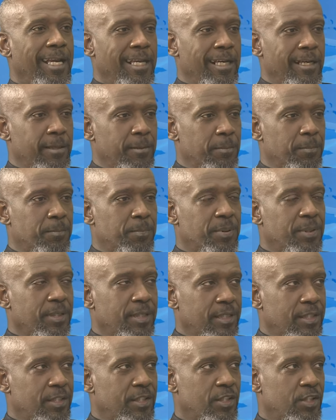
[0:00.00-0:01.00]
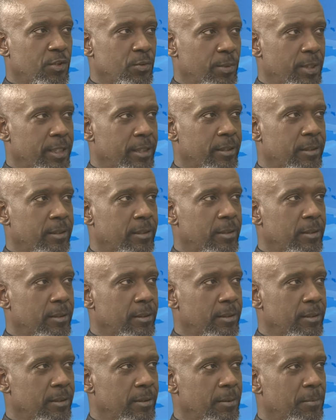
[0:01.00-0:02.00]
In pursuing
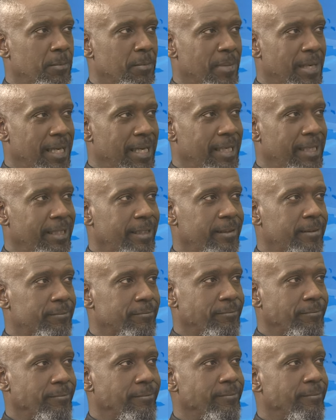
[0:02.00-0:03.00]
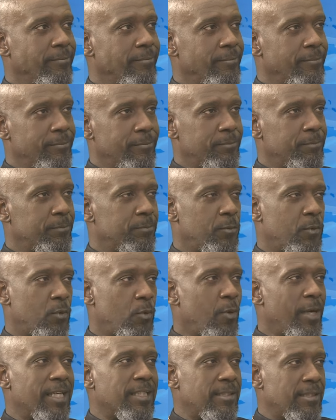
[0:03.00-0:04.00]
my
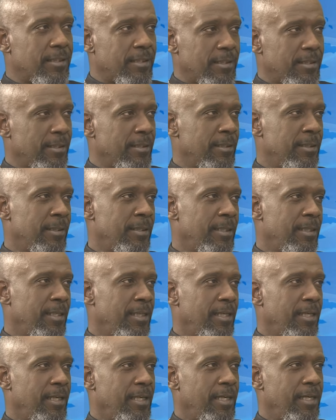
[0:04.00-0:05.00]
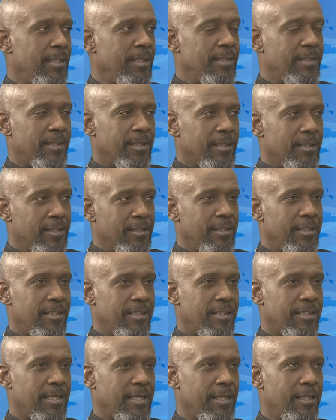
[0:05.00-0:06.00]
quest into
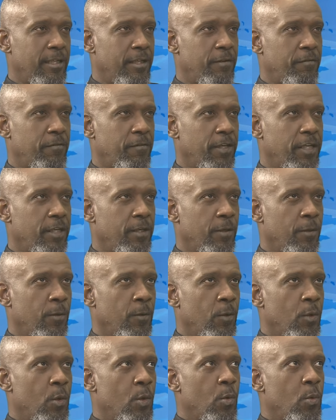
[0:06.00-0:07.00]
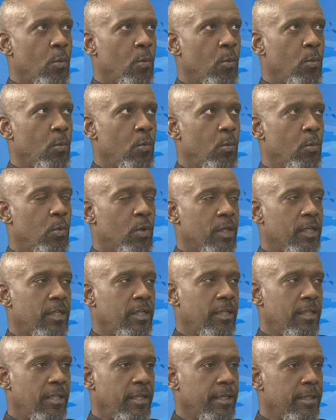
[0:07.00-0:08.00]
understanding the faith, one
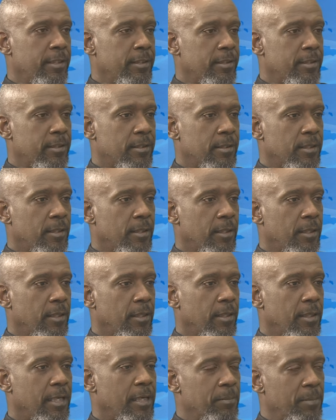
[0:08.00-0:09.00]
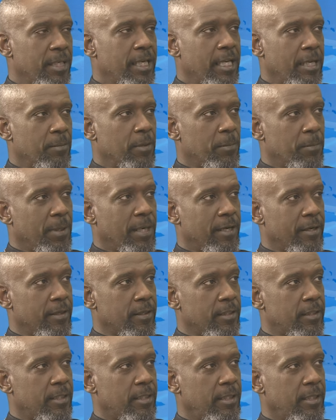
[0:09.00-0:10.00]
of the things that became
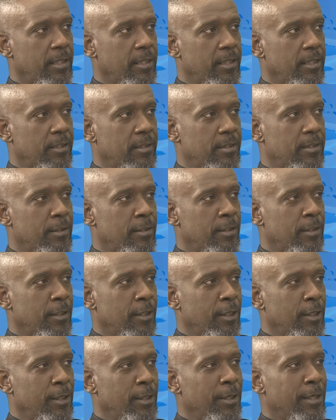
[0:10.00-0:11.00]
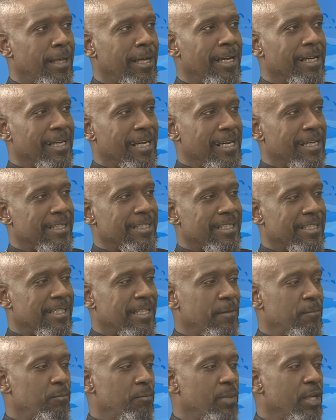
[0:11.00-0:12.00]
apparent is, again, as I
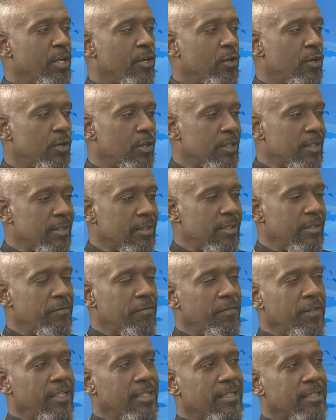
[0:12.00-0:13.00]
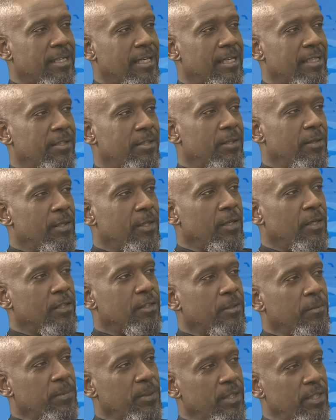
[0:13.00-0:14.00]
said, because the faith started on a
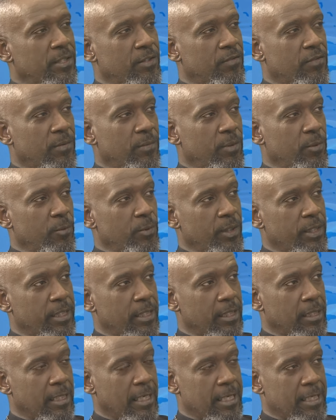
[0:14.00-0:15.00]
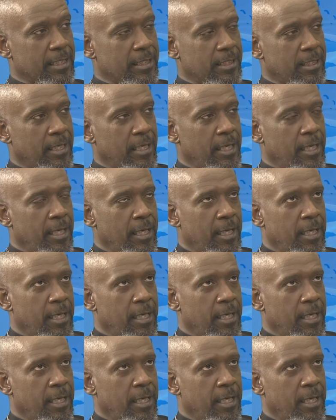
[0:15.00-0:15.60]
lot of persons from the working class,